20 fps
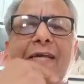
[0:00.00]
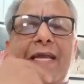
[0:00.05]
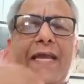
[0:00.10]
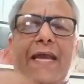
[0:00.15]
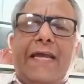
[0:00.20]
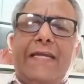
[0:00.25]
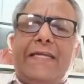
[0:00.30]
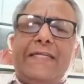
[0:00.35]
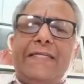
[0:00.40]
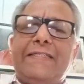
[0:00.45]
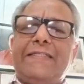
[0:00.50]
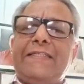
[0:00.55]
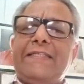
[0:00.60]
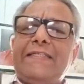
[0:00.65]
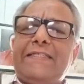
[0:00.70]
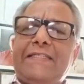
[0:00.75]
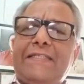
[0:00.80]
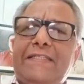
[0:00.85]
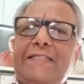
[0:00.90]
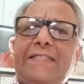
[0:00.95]
It is the
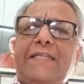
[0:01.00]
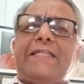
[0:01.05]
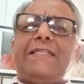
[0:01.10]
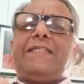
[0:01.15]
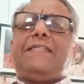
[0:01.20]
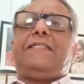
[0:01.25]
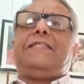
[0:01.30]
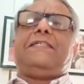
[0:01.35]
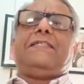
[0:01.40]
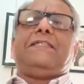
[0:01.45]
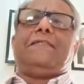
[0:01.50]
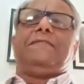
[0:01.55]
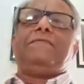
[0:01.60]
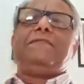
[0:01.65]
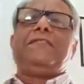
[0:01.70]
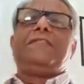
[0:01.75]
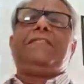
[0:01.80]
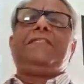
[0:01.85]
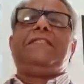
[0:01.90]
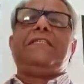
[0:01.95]
structure
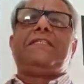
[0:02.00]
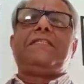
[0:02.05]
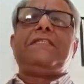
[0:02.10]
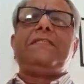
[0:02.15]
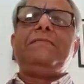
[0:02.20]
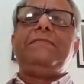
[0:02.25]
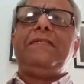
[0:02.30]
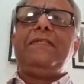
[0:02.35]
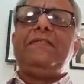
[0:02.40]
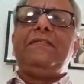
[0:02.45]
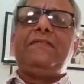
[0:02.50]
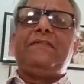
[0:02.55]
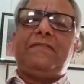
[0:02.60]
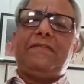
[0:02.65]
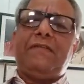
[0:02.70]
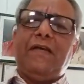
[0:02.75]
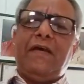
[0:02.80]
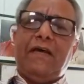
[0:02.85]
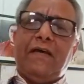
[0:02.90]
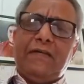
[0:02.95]
which
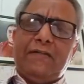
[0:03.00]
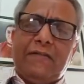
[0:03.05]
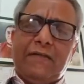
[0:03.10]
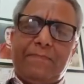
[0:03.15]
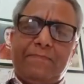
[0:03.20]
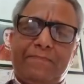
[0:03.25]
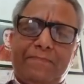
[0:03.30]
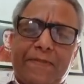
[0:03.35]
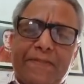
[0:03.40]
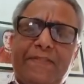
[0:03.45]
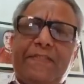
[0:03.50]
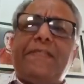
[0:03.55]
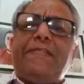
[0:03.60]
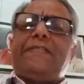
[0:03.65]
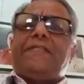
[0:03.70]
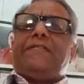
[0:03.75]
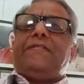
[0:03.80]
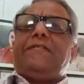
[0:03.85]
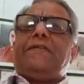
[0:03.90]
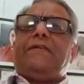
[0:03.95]
determines the
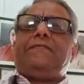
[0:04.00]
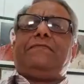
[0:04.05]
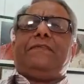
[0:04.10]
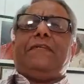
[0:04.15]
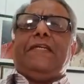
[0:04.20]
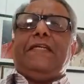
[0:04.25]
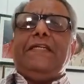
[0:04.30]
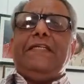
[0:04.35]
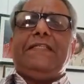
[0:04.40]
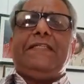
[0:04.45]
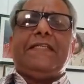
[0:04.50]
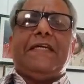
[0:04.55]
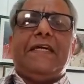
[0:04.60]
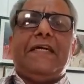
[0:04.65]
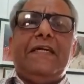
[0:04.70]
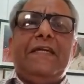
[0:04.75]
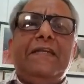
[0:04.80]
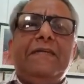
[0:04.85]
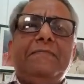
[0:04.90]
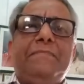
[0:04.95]
position of each
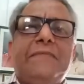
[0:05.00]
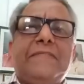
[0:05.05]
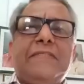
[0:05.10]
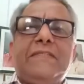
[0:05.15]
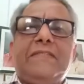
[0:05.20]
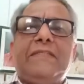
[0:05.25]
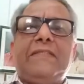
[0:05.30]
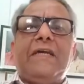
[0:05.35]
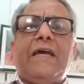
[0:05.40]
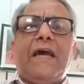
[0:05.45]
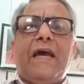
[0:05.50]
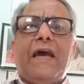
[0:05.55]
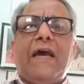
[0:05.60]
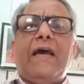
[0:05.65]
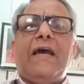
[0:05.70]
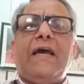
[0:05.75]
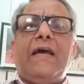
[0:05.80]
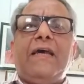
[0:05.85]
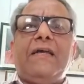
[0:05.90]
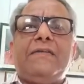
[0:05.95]
element
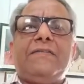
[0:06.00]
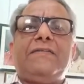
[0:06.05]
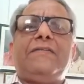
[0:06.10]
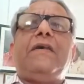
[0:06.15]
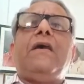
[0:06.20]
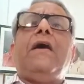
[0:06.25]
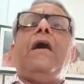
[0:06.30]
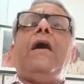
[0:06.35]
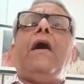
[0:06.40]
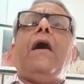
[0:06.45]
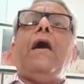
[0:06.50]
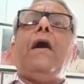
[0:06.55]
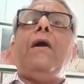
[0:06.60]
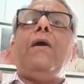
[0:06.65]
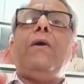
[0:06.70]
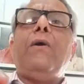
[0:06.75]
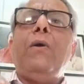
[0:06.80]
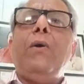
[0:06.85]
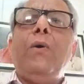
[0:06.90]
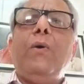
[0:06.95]
as a
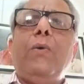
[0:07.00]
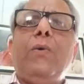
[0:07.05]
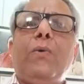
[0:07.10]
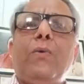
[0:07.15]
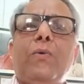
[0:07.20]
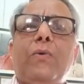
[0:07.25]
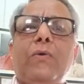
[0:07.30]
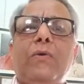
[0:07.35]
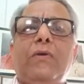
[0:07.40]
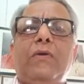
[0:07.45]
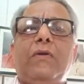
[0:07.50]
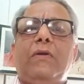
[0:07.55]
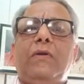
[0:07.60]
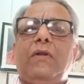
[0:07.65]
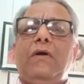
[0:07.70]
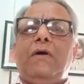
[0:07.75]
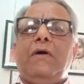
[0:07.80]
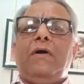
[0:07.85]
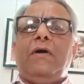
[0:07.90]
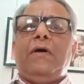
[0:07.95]
whole.
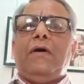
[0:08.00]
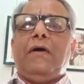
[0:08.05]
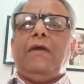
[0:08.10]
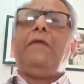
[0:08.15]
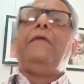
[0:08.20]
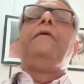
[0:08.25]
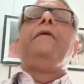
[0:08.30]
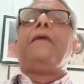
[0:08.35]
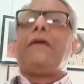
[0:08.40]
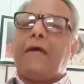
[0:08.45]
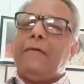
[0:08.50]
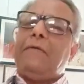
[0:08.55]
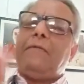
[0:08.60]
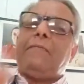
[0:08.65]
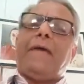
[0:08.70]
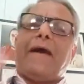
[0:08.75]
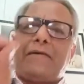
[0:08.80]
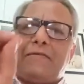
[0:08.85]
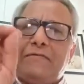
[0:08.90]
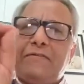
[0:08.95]
Coming
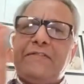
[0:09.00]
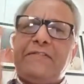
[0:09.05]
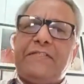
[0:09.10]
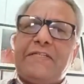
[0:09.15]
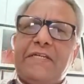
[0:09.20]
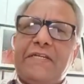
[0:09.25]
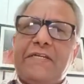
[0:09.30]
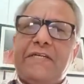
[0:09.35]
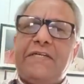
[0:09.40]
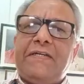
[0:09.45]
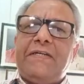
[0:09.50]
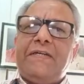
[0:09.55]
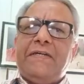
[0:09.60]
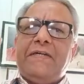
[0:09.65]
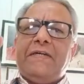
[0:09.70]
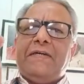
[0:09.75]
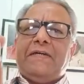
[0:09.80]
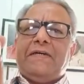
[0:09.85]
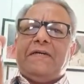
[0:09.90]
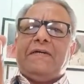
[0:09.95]
back to the chair,
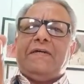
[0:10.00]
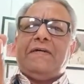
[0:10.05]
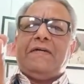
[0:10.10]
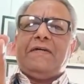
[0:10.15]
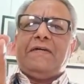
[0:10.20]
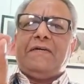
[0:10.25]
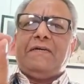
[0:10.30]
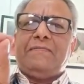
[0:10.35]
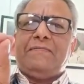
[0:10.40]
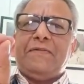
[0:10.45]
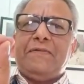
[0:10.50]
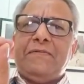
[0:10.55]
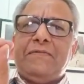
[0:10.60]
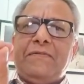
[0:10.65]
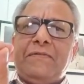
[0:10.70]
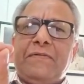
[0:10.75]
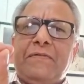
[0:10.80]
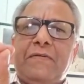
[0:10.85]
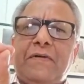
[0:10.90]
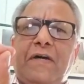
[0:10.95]
when
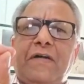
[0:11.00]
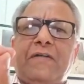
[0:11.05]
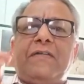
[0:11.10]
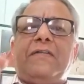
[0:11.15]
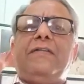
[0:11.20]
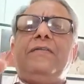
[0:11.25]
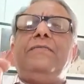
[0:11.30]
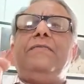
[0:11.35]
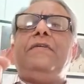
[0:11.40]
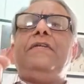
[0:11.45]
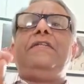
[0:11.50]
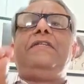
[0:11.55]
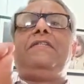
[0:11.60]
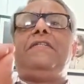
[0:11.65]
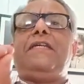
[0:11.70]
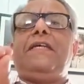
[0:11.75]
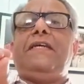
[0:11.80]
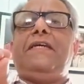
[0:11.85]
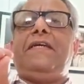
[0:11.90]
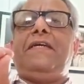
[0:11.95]
you utter the word
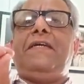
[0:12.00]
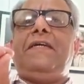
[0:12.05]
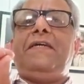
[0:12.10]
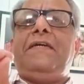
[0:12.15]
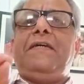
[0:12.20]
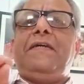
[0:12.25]
chair,